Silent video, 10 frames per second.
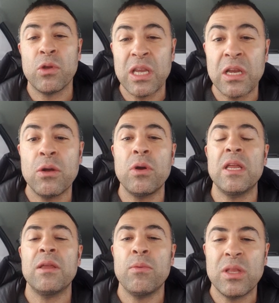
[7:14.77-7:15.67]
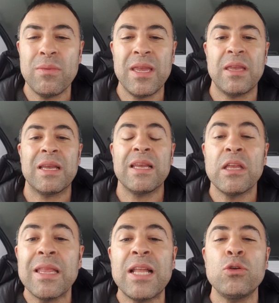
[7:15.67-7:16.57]
with me,
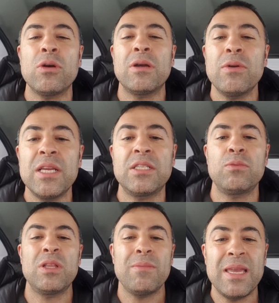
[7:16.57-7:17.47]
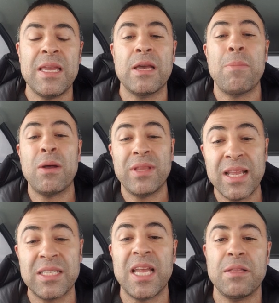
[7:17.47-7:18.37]
that you agrees with me about
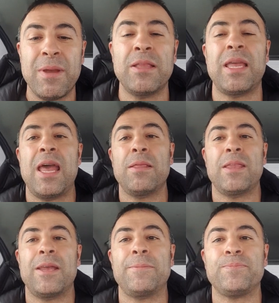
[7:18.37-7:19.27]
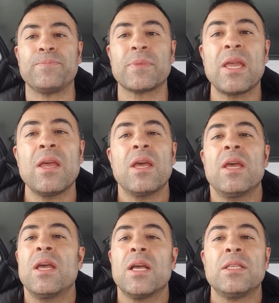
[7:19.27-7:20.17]
that statement. And
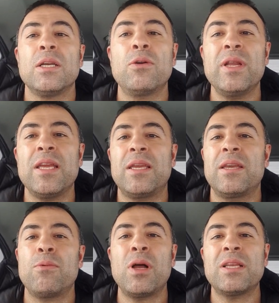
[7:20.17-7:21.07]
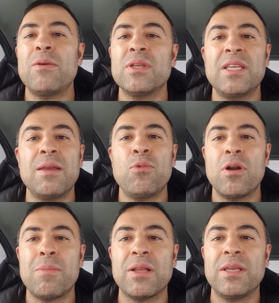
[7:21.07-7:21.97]
the Greek, what can we say more
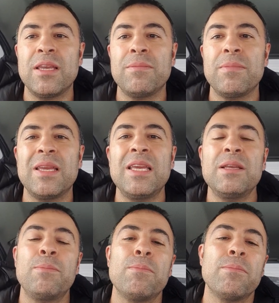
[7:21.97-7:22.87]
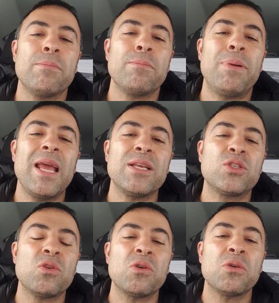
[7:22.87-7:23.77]
about him? He plays
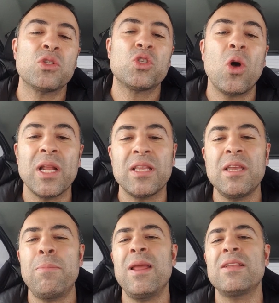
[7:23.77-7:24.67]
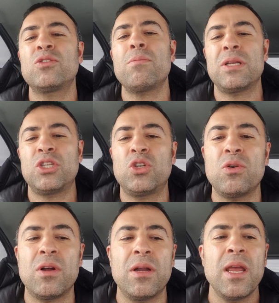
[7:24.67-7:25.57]
so solid. He plays so
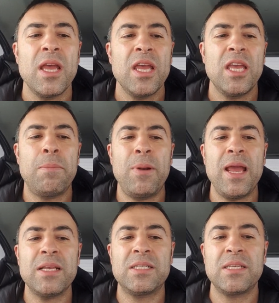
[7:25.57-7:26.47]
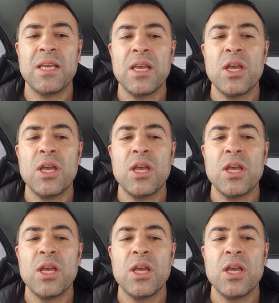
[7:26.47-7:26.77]
mature. He plays